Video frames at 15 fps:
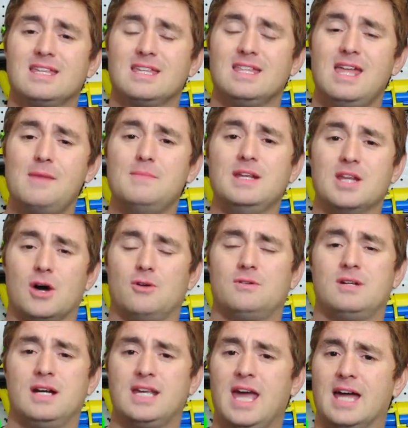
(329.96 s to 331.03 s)
let me know.
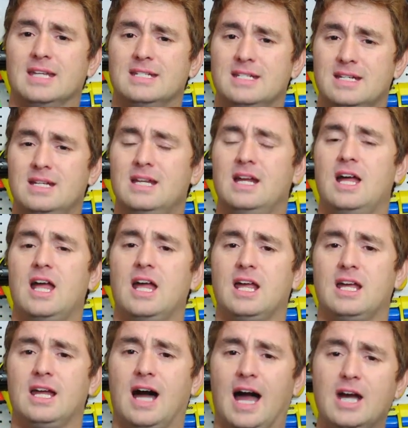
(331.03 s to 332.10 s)
Again,
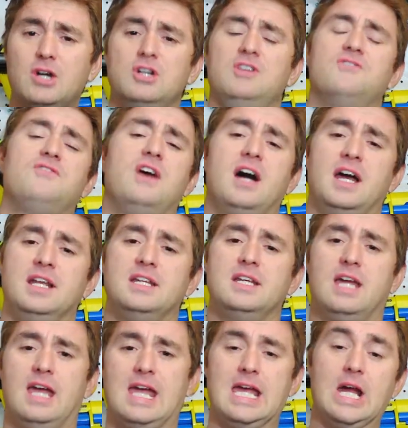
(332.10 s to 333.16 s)
I couldn't find
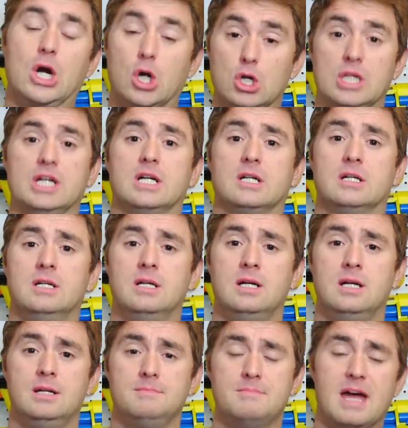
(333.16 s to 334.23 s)
a earlier
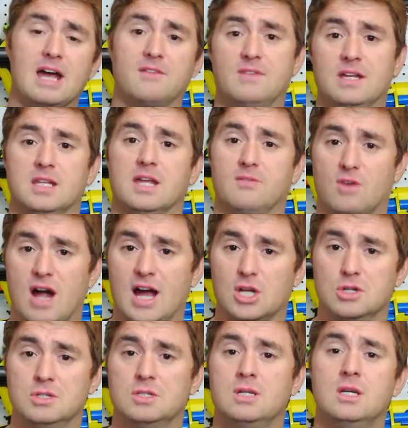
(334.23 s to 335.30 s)
mag-fed lever
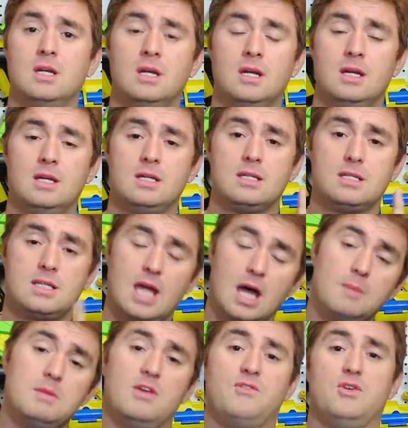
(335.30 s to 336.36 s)
action. Tell
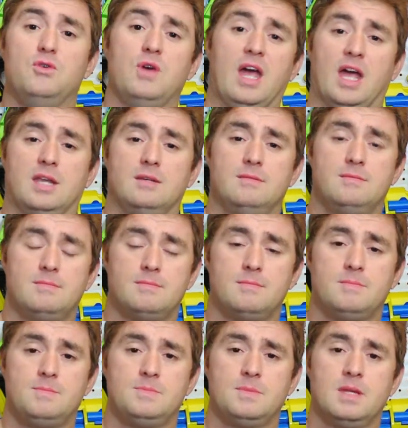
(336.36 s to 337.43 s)
me if you can.
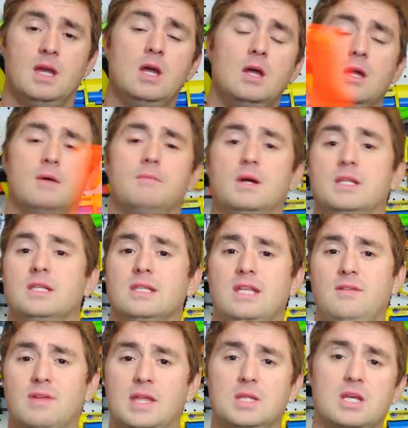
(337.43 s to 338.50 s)
But
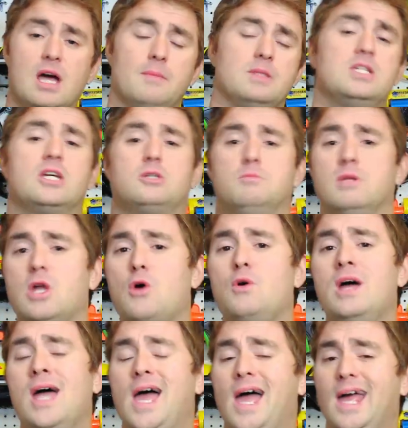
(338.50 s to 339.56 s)
leave that in the comment section below.
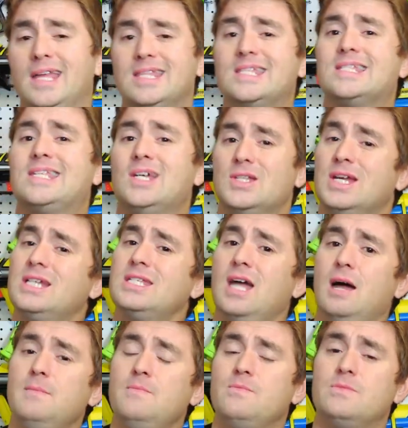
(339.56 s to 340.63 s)
And until next
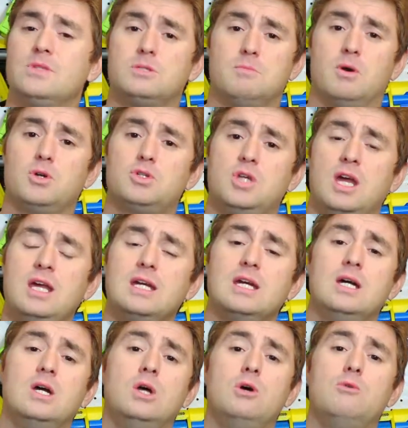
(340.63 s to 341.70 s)
time, it's MongooseJake
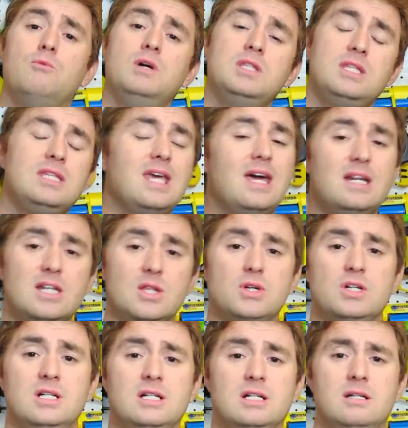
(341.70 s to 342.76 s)
with yet another,